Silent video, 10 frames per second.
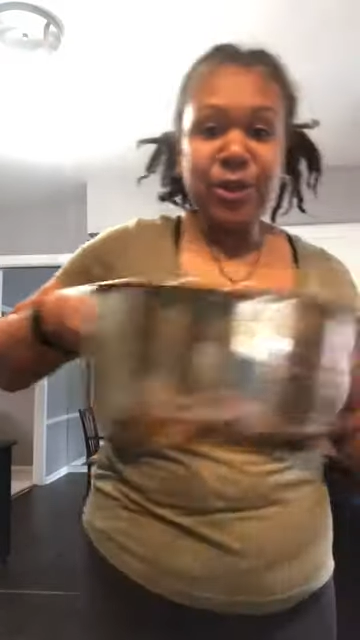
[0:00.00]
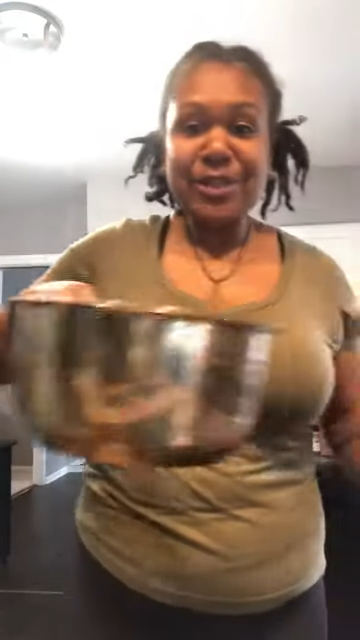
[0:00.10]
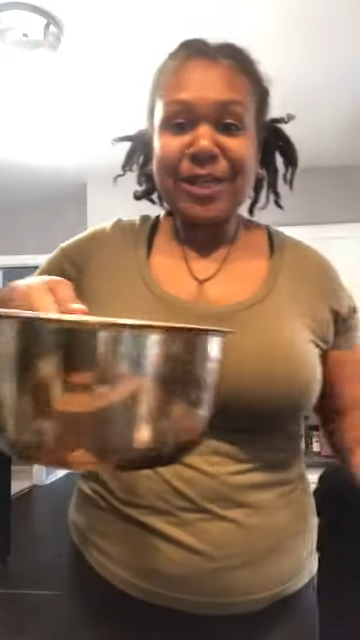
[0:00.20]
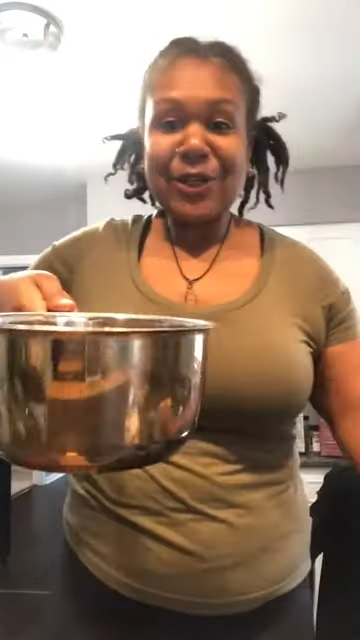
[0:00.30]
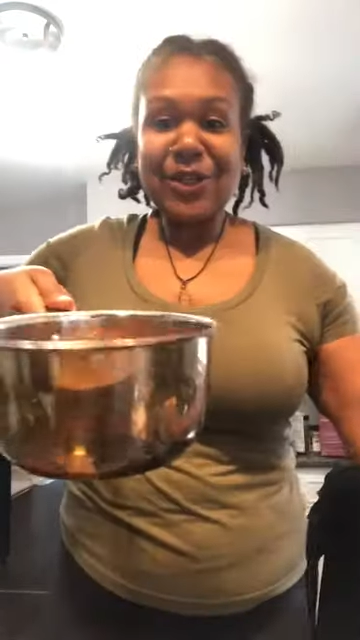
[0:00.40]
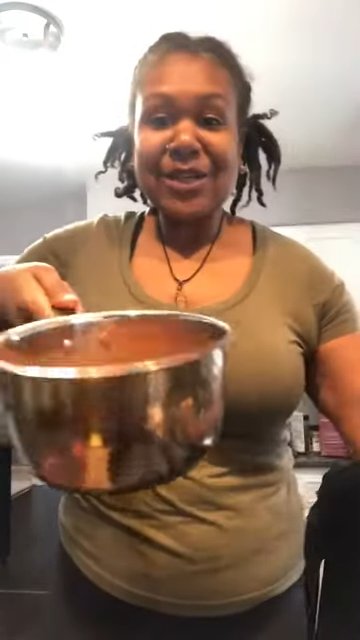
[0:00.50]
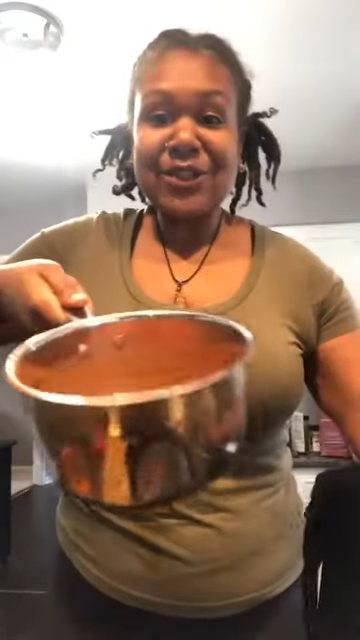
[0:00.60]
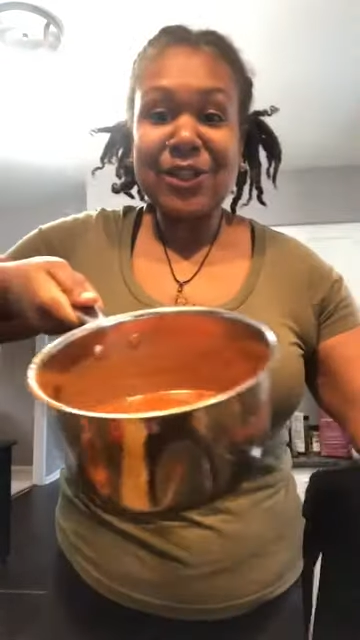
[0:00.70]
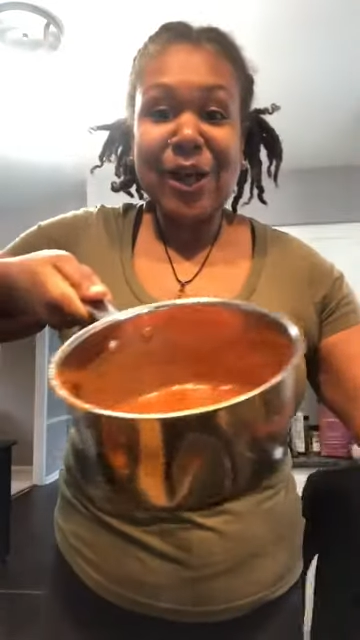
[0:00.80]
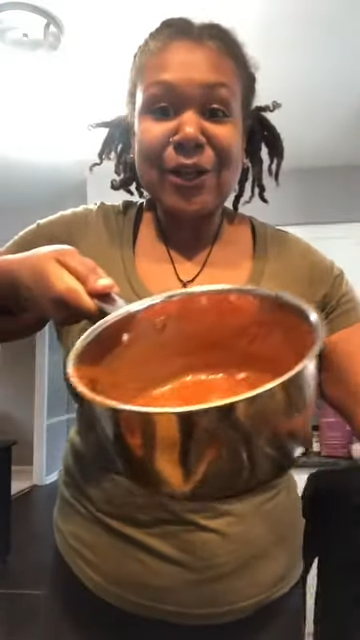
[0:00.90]
can take your
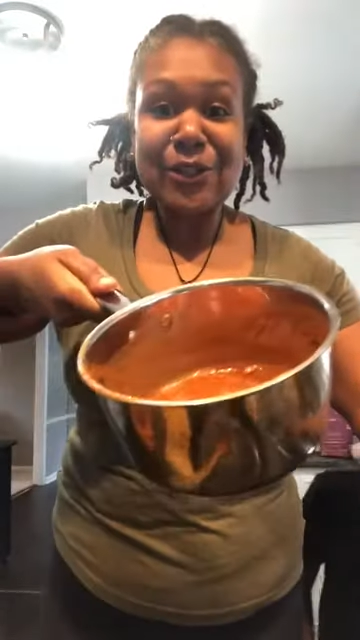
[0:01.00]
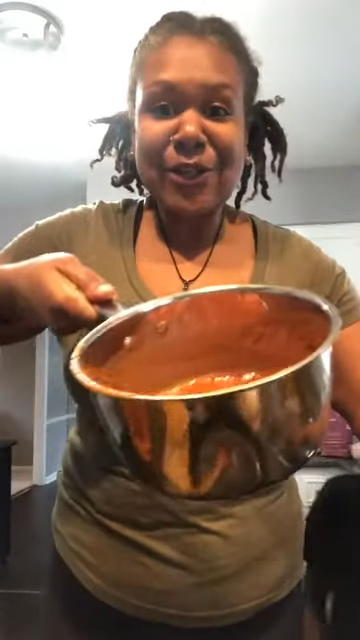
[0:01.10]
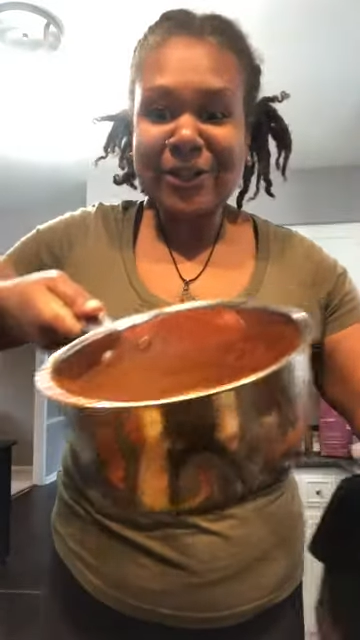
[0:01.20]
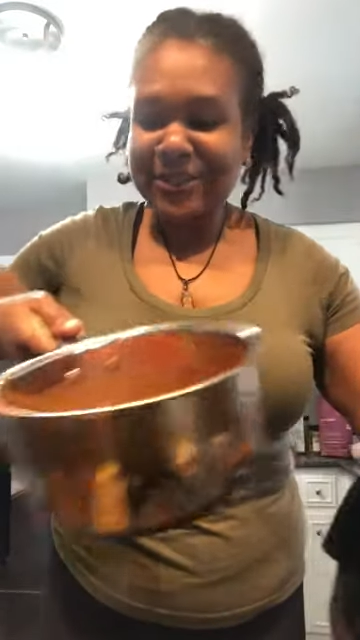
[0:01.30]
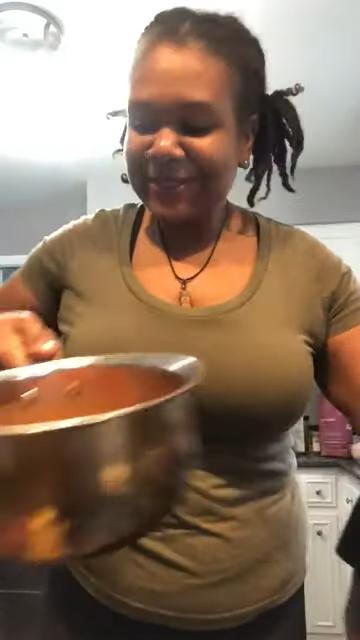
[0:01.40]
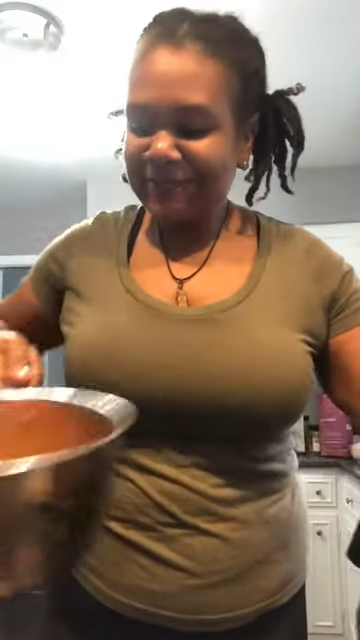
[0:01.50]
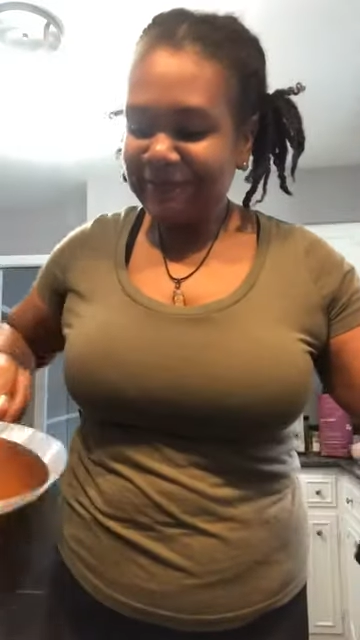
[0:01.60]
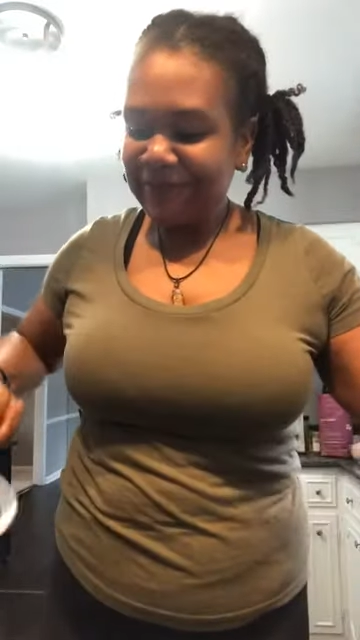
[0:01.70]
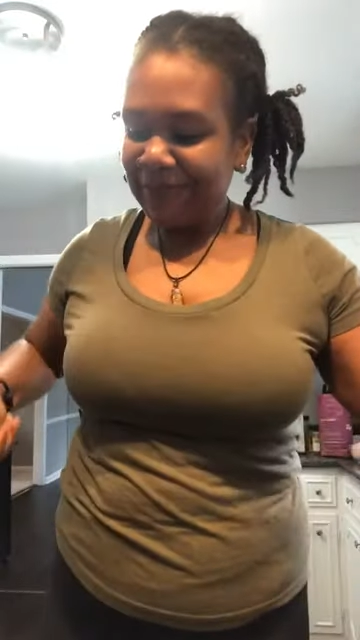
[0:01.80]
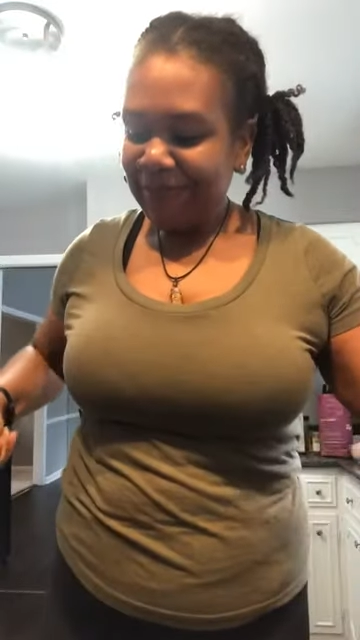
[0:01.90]
enchilada sauce
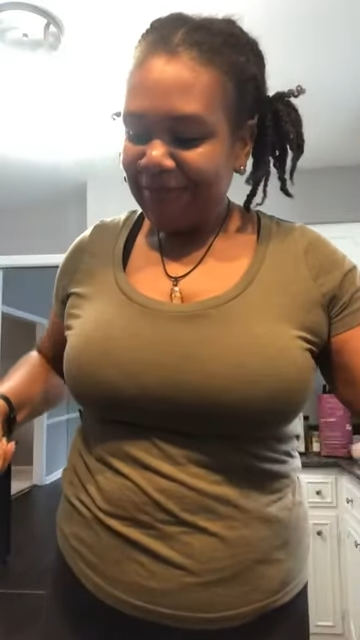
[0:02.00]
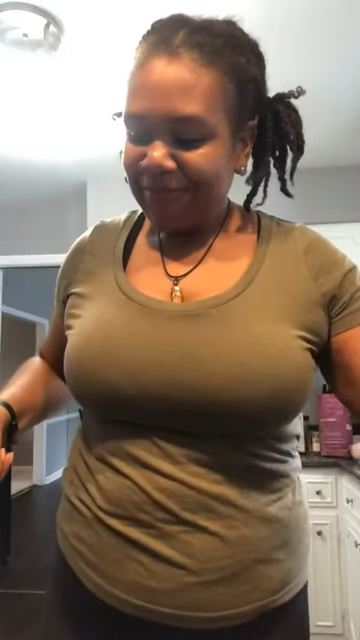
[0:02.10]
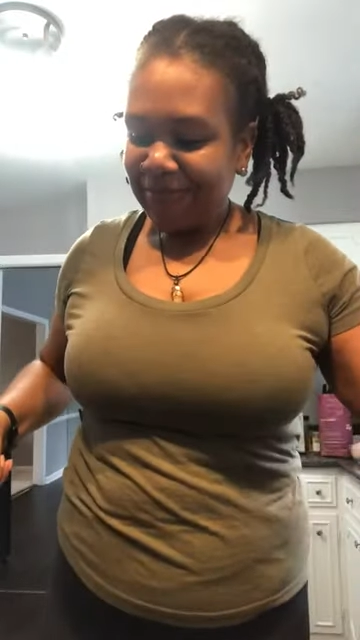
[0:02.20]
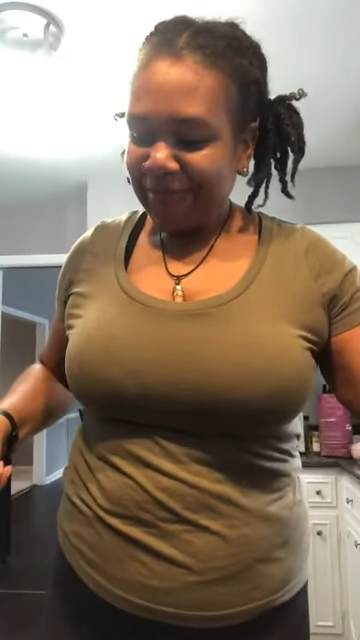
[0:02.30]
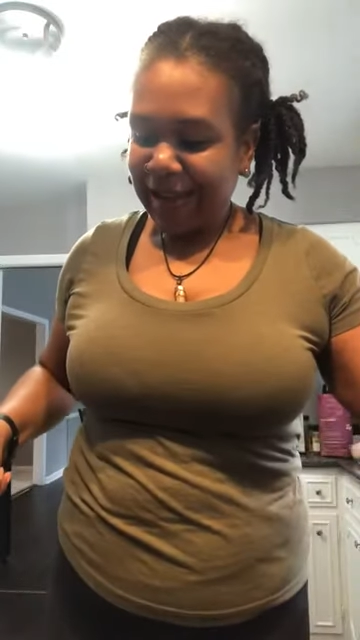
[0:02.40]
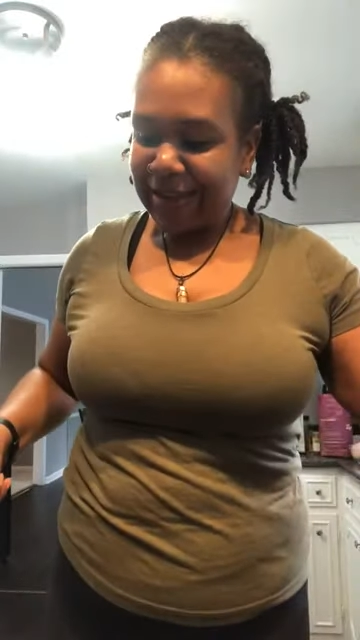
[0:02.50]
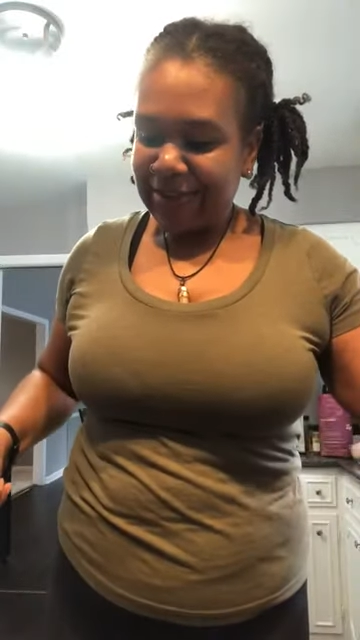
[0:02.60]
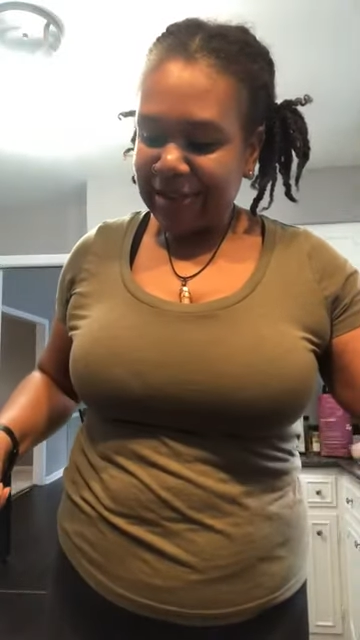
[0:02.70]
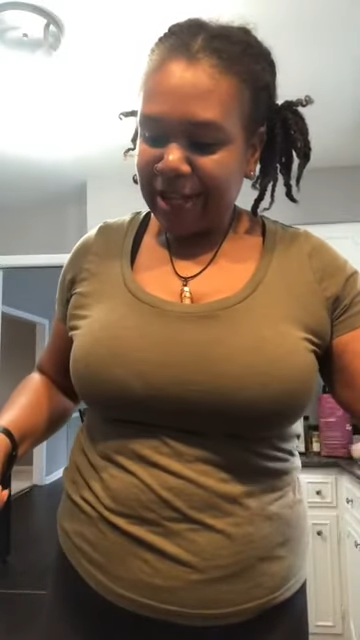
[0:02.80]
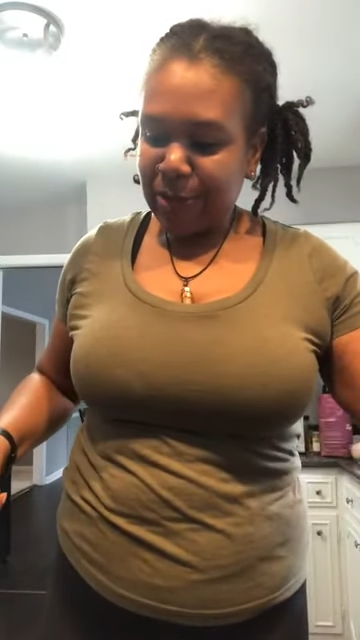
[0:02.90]
and
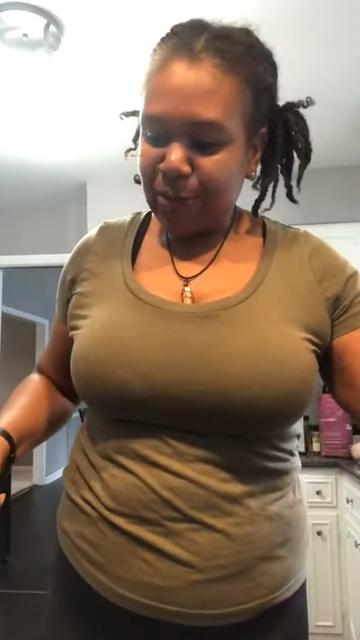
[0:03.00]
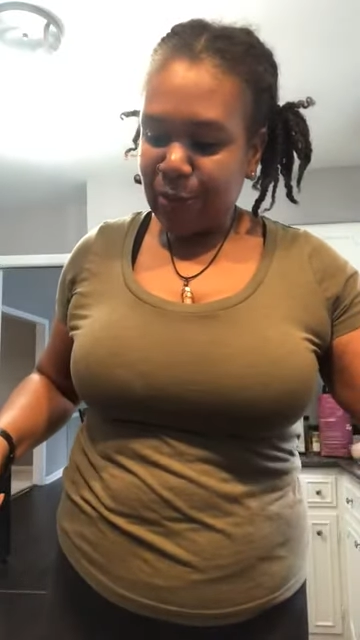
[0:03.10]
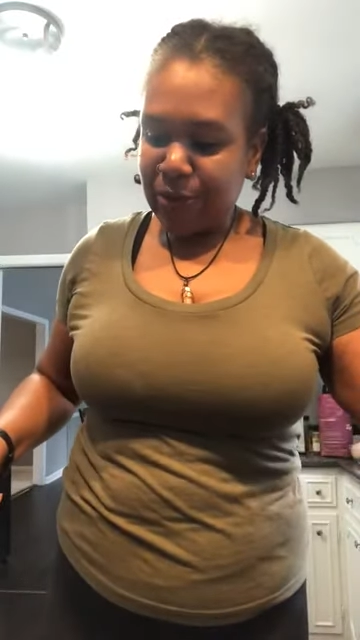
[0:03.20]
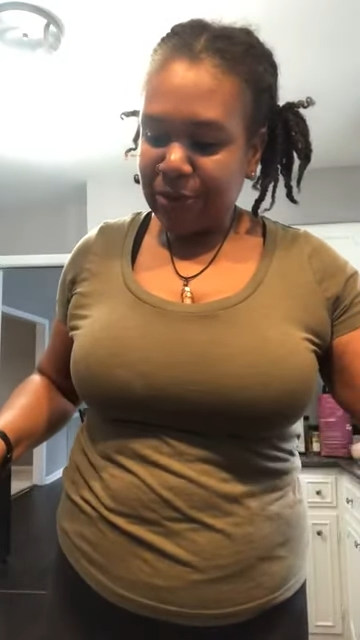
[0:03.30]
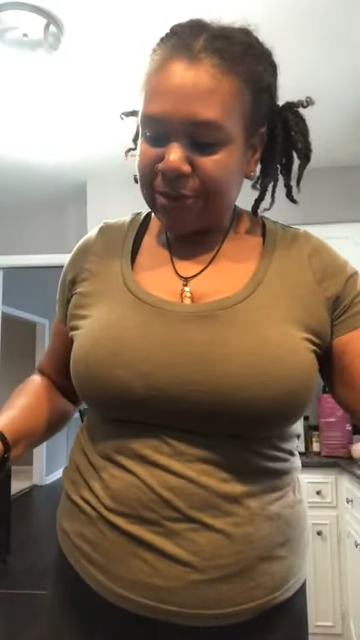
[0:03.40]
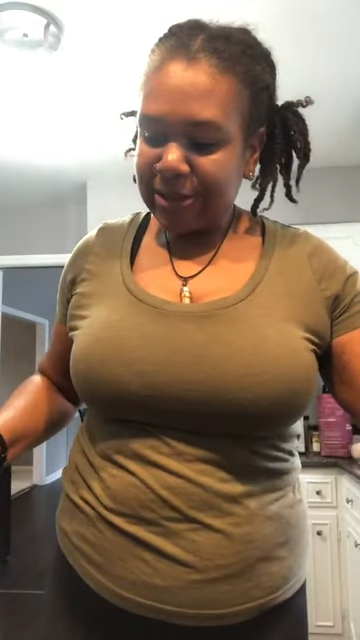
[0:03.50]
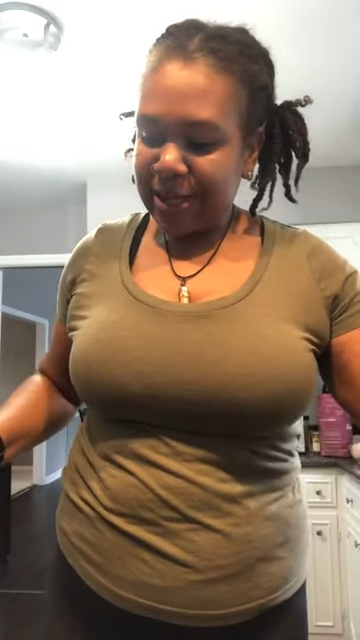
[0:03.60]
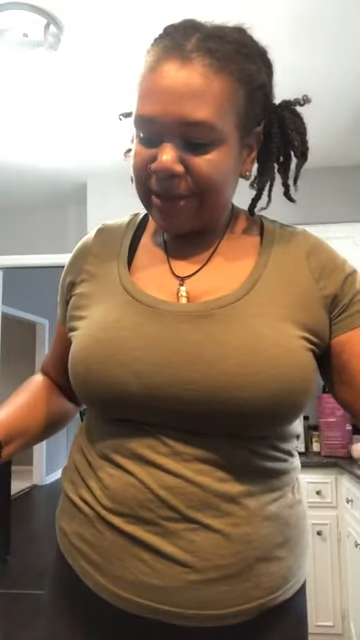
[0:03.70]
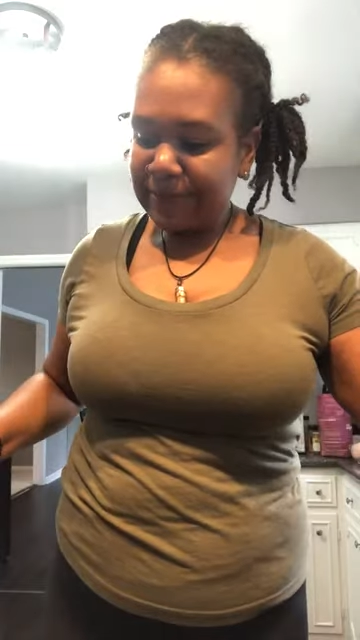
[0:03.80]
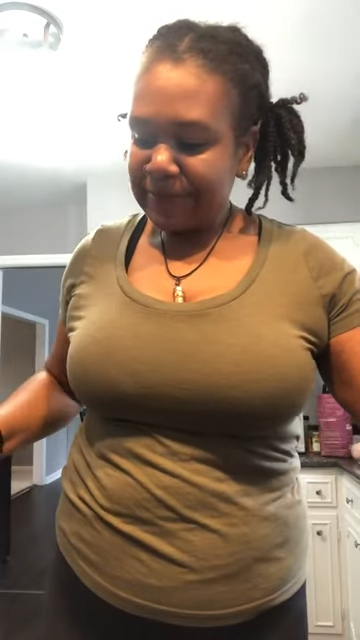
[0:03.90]
just kind of pour it on
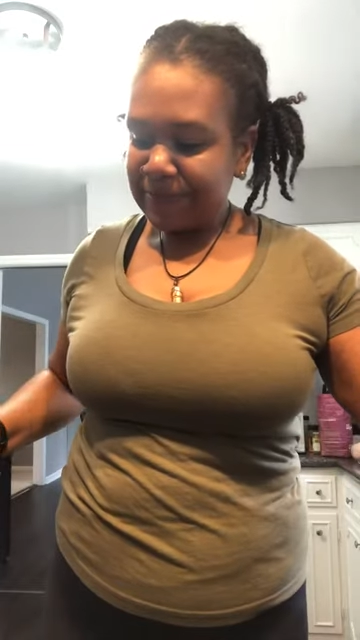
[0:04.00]
top.